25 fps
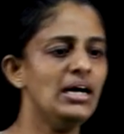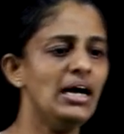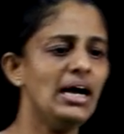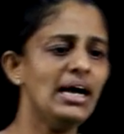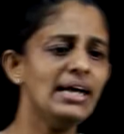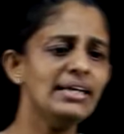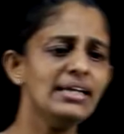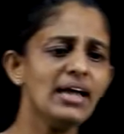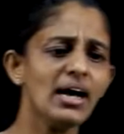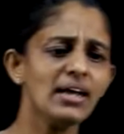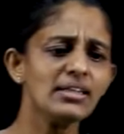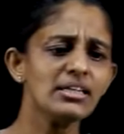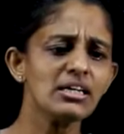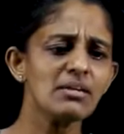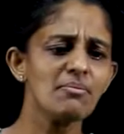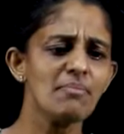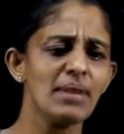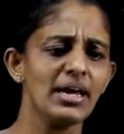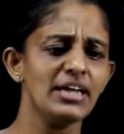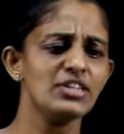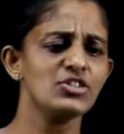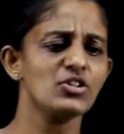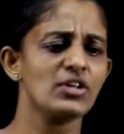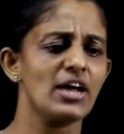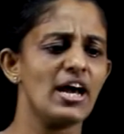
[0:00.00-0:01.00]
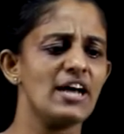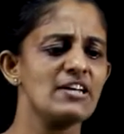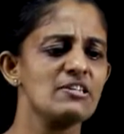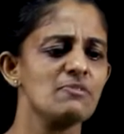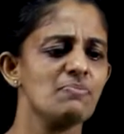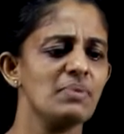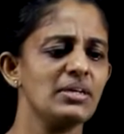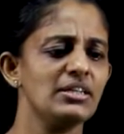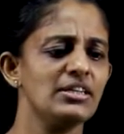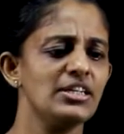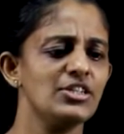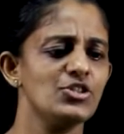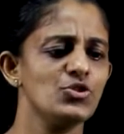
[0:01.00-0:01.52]
Another major
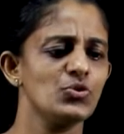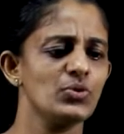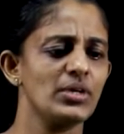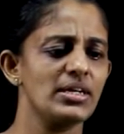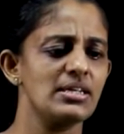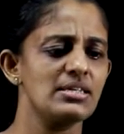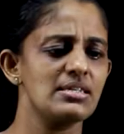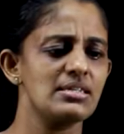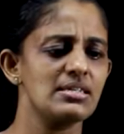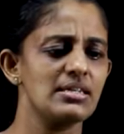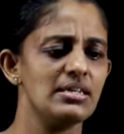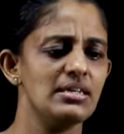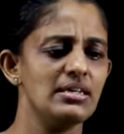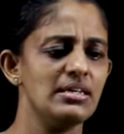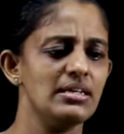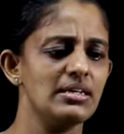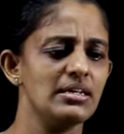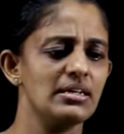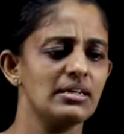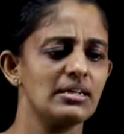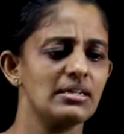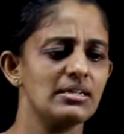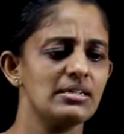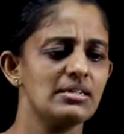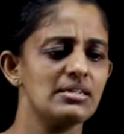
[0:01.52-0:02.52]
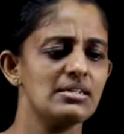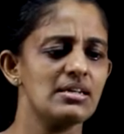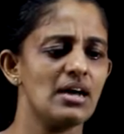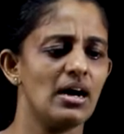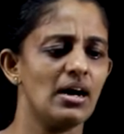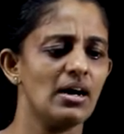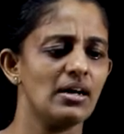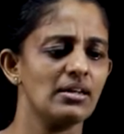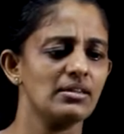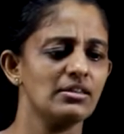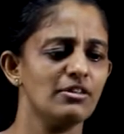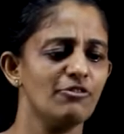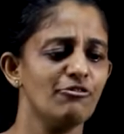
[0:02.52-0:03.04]
aspect that you can see here uh,
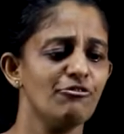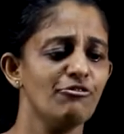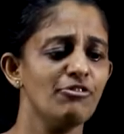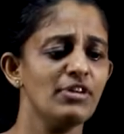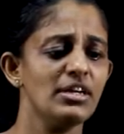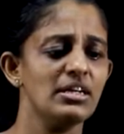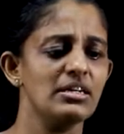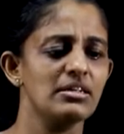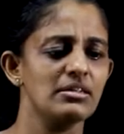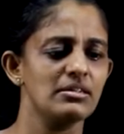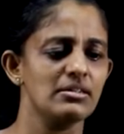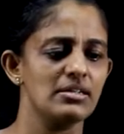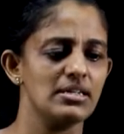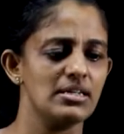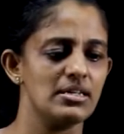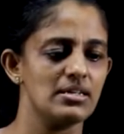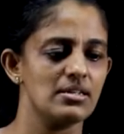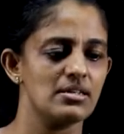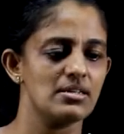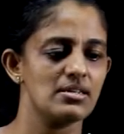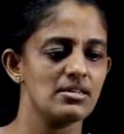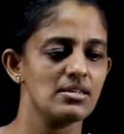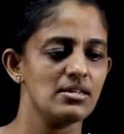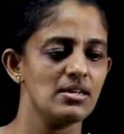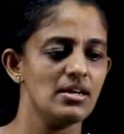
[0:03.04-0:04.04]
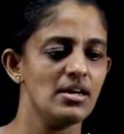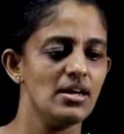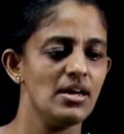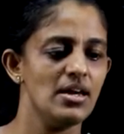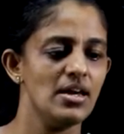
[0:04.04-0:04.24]
are the figurines.